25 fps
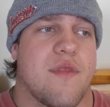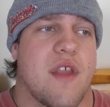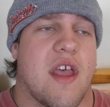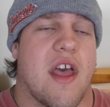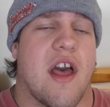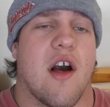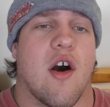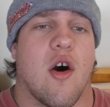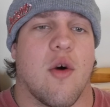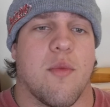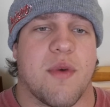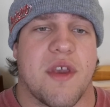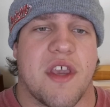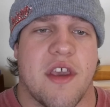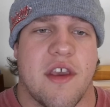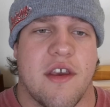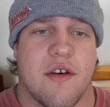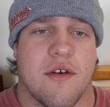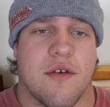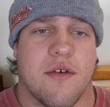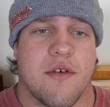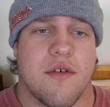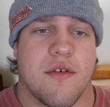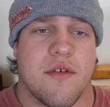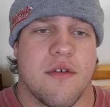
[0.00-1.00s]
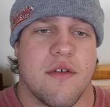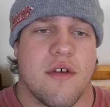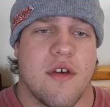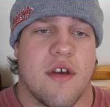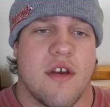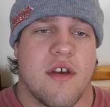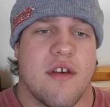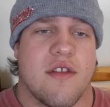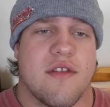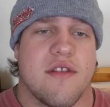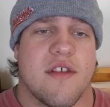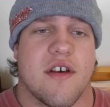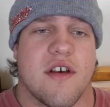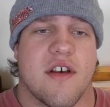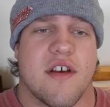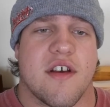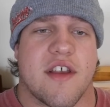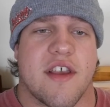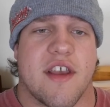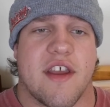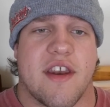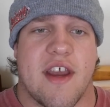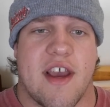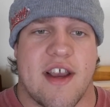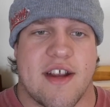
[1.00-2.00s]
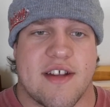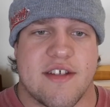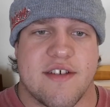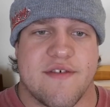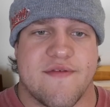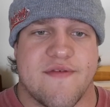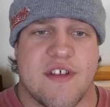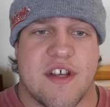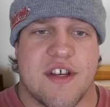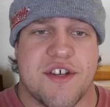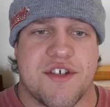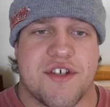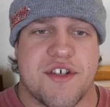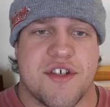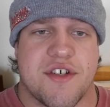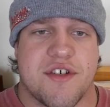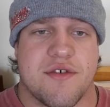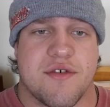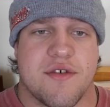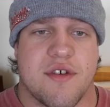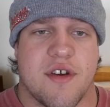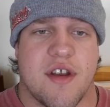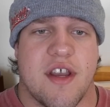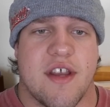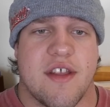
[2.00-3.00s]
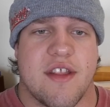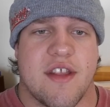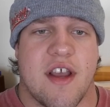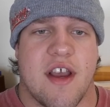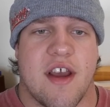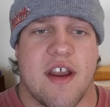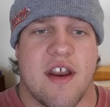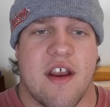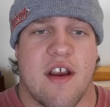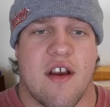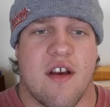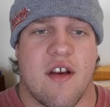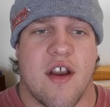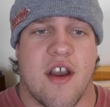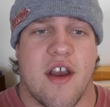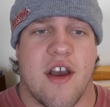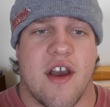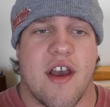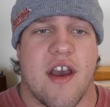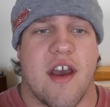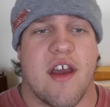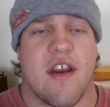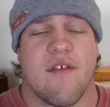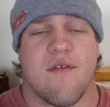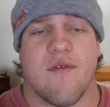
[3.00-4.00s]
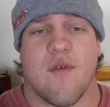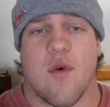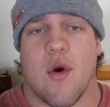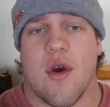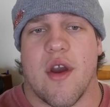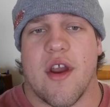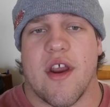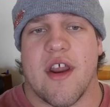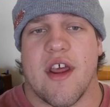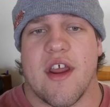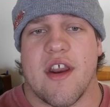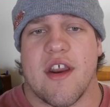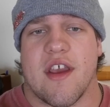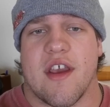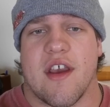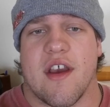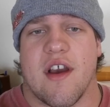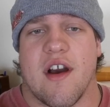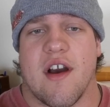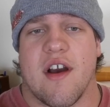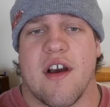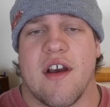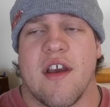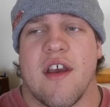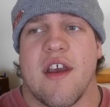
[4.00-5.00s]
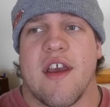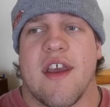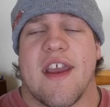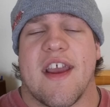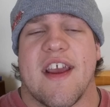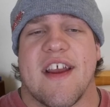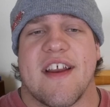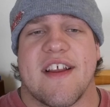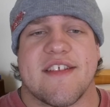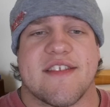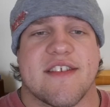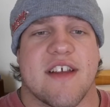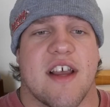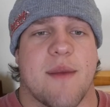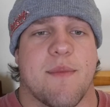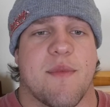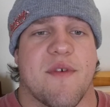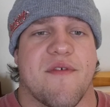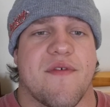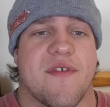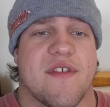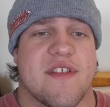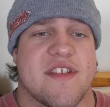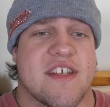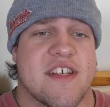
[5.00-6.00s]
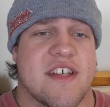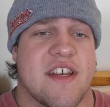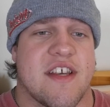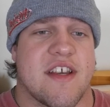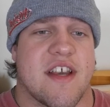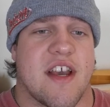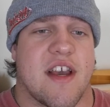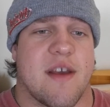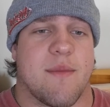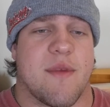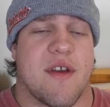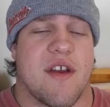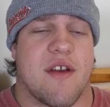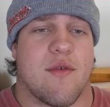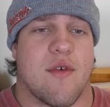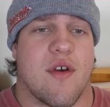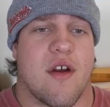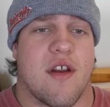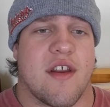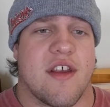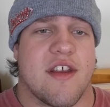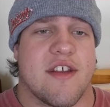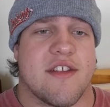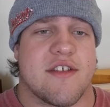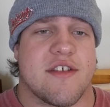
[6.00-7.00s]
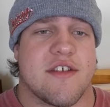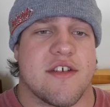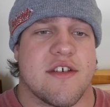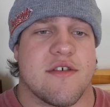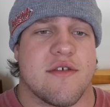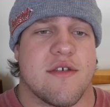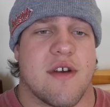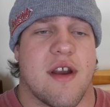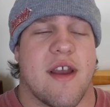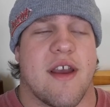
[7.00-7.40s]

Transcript: help heal the connective tissue in that area and avoid any type of fatigue I may run into.